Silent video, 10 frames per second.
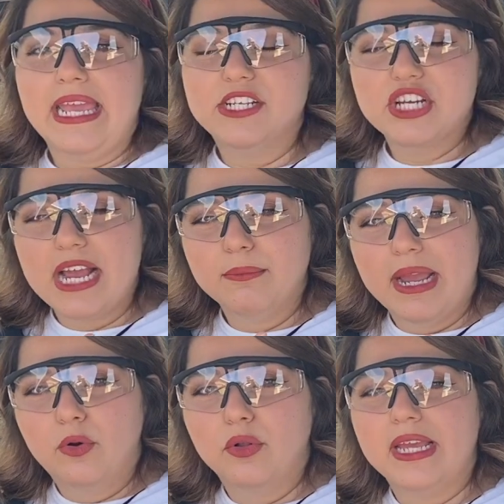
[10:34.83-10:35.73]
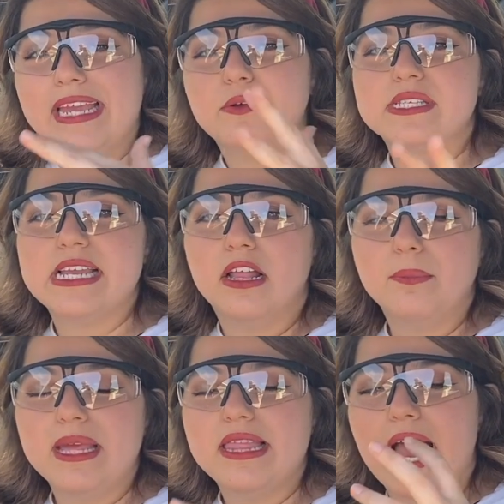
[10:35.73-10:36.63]
He checked my coolant. He was
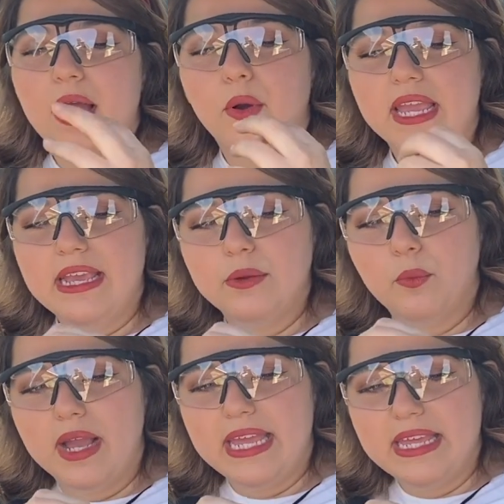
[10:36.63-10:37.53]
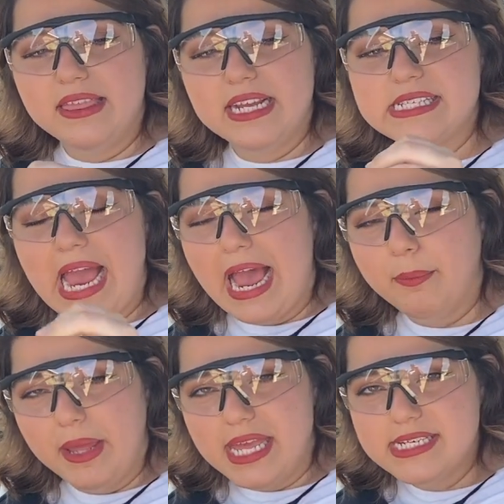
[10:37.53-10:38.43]
telling me that what he thinks
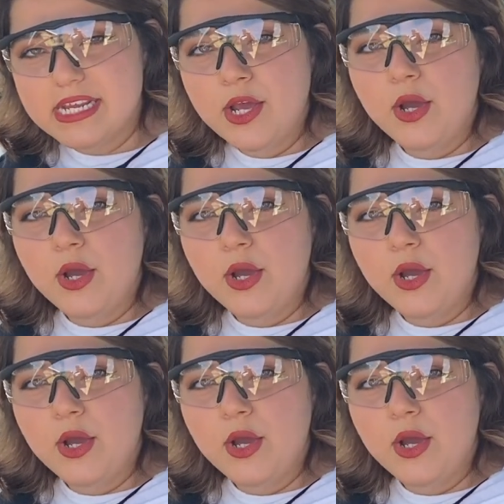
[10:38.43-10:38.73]
happened